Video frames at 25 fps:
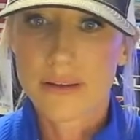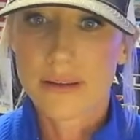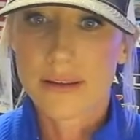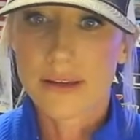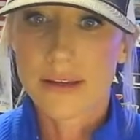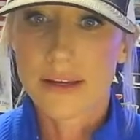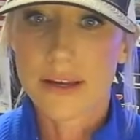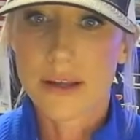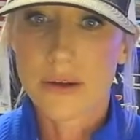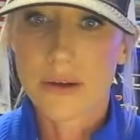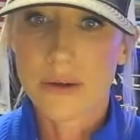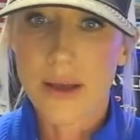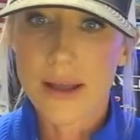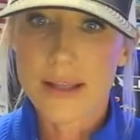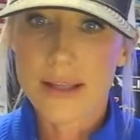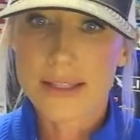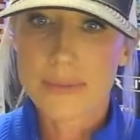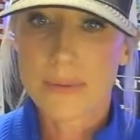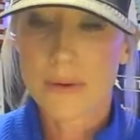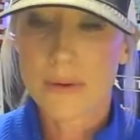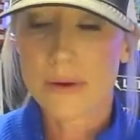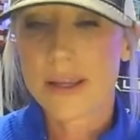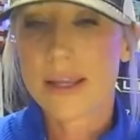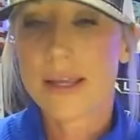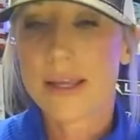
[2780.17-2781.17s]
I
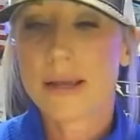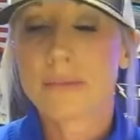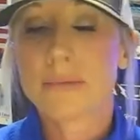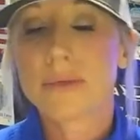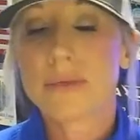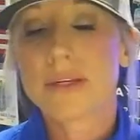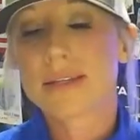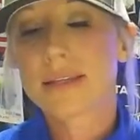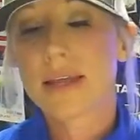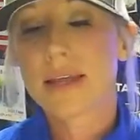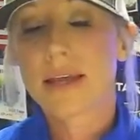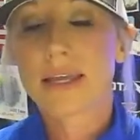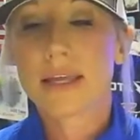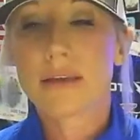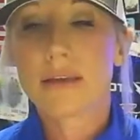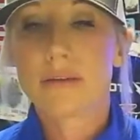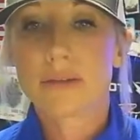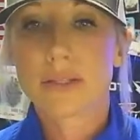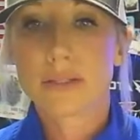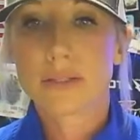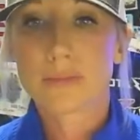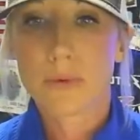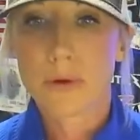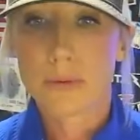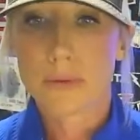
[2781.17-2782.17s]
support him just like he will
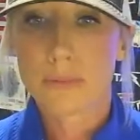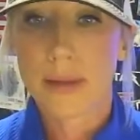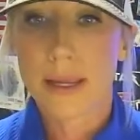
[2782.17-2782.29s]
support